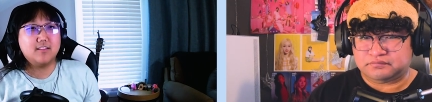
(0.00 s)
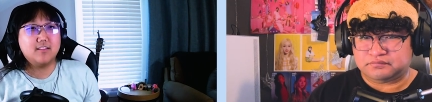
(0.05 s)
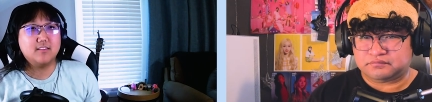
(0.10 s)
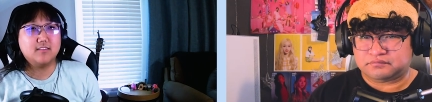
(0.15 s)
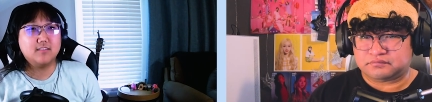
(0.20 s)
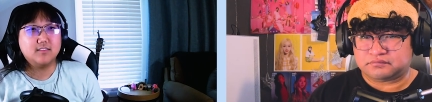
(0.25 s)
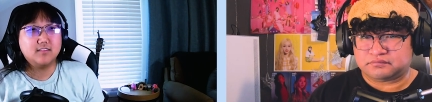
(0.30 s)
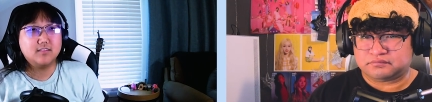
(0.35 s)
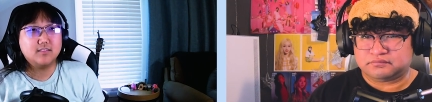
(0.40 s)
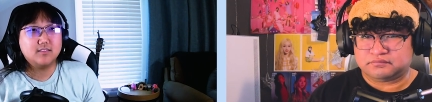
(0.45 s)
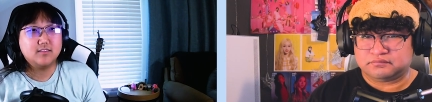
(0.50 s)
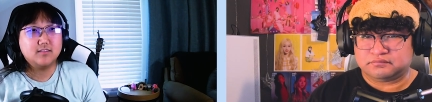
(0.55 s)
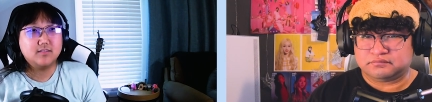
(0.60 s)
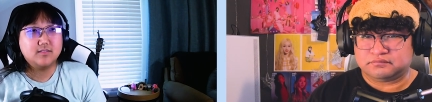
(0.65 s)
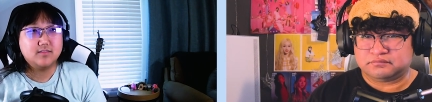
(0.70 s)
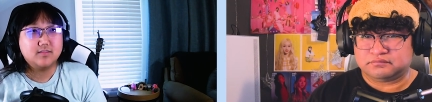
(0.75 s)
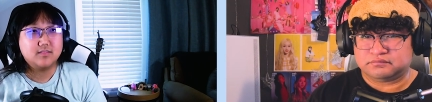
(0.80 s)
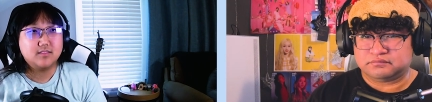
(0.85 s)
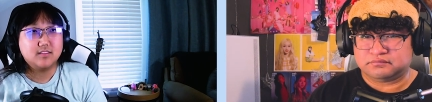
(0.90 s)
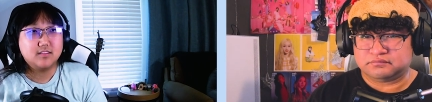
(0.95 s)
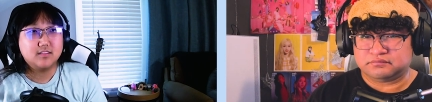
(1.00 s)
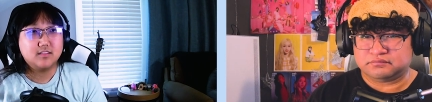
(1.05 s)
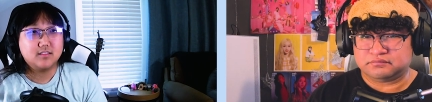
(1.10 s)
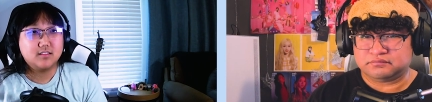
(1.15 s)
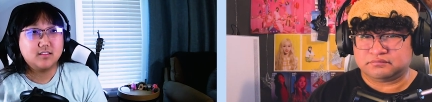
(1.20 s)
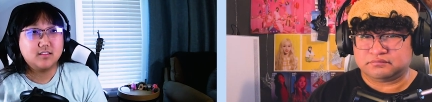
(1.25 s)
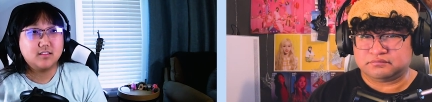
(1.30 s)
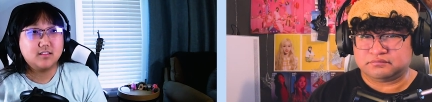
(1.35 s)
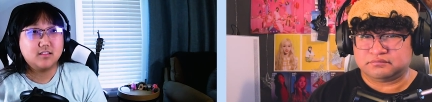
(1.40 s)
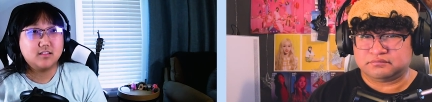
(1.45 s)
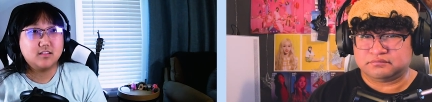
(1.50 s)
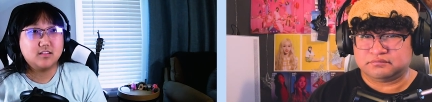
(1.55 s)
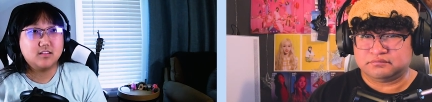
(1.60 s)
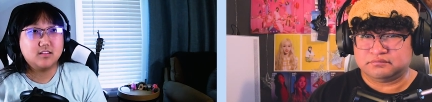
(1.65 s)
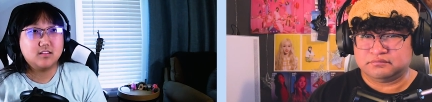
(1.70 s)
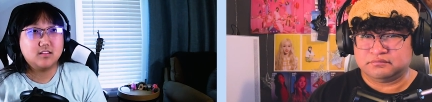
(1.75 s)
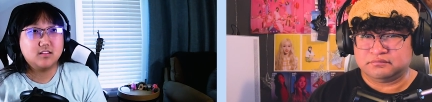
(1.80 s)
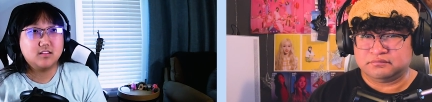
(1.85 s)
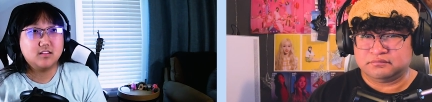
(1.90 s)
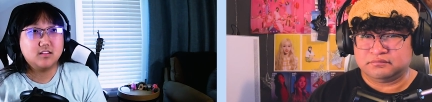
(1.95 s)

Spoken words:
(no one is talking)